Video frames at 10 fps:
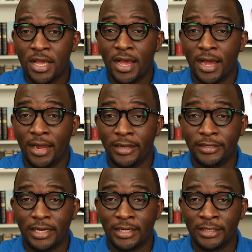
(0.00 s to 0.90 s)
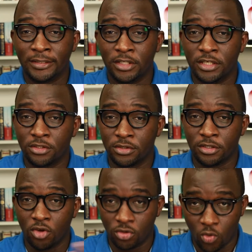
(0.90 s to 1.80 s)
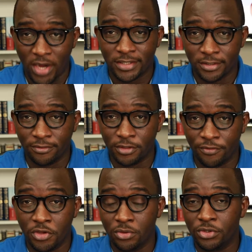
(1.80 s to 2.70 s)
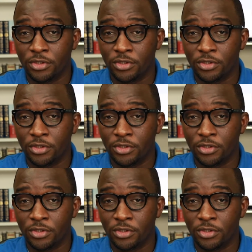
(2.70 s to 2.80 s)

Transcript: and it got quite the views.